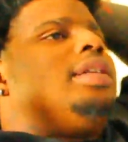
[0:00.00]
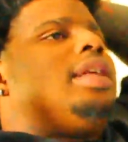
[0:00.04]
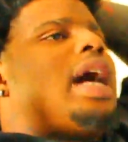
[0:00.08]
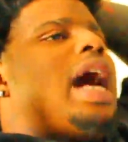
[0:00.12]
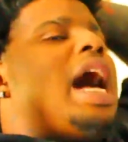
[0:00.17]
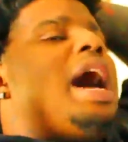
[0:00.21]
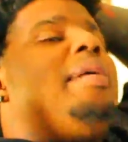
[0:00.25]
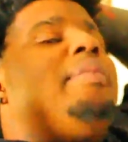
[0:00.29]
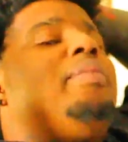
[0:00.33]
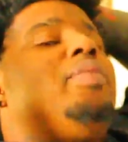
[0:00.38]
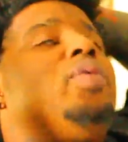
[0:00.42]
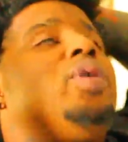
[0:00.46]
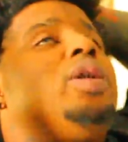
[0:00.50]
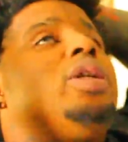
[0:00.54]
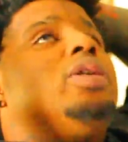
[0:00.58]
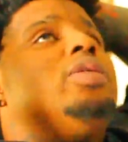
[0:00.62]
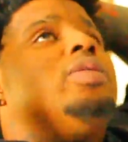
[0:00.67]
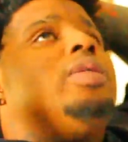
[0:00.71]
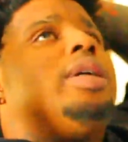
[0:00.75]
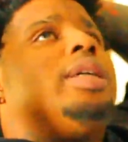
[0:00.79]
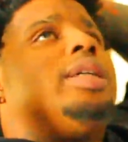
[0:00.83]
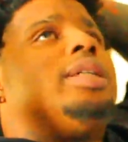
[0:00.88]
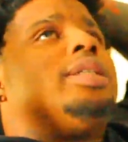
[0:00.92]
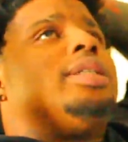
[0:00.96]
Hop, we
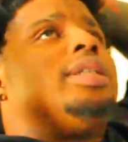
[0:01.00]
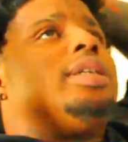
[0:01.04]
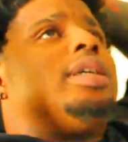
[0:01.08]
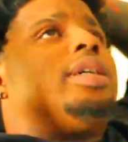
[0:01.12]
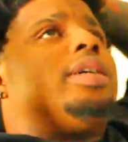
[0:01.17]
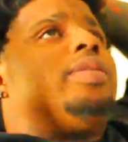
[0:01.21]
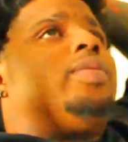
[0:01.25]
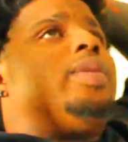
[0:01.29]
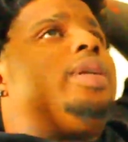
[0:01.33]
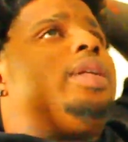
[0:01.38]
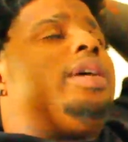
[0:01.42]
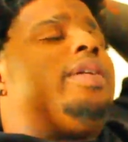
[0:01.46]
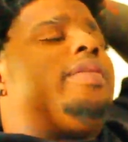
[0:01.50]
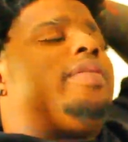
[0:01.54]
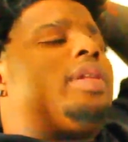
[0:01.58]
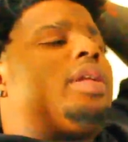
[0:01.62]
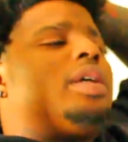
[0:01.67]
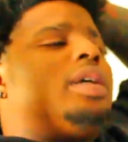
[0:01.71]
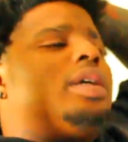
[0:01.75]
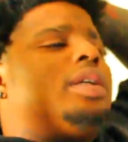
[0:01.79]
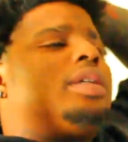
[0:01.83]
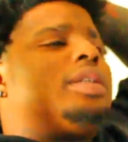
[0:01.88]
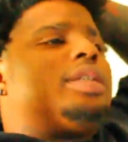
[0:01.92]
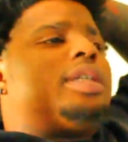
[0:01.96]
do understand. We
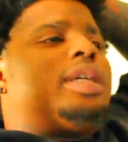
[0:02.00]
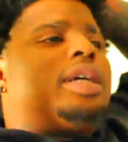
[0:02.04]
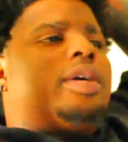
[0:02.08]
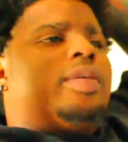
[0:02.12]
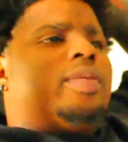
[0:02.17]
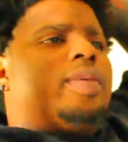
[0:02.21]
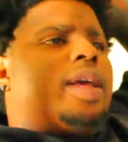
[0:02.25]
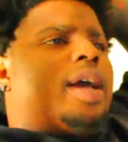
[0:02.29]
definitely understand.